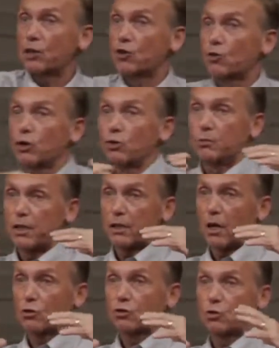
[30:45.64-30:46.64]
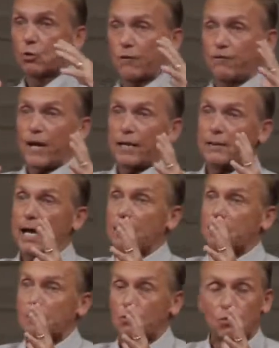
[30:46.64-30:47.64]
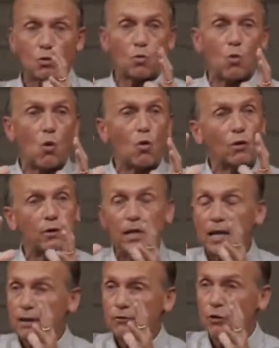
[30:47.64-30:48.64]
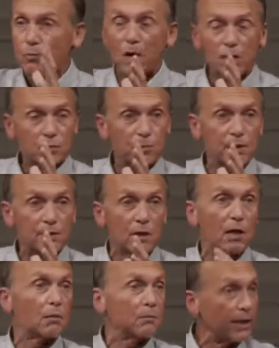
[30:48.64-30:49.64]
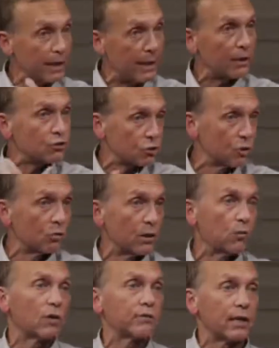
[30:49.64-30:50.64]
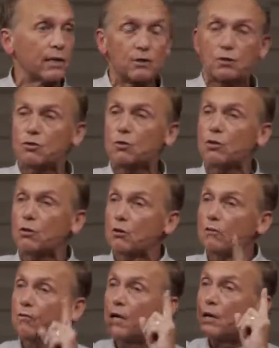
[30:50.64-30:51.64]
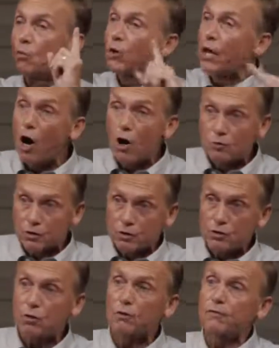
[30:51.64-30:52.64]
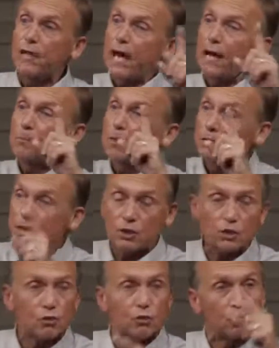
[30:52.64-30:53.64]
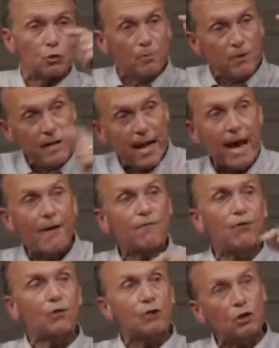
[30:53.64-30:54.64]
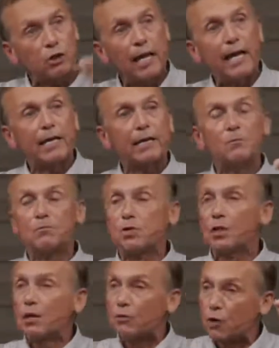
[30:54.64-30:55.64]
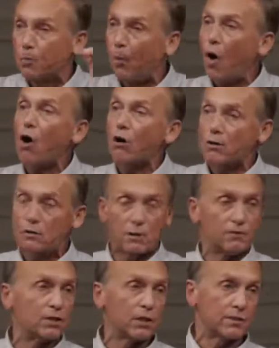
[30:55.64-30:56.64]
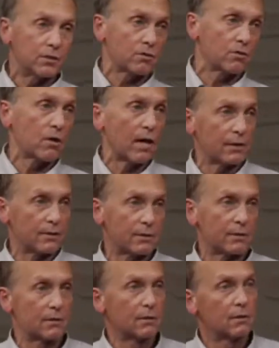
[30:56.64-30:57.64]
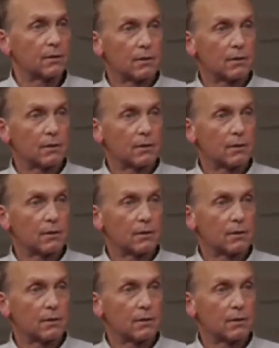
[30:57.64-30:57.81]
to be a group that goes to a fantastic reward, and there must be some that get truly what they deserve. We all deserve that, but this group never claimed the pardon of Jesus Christ.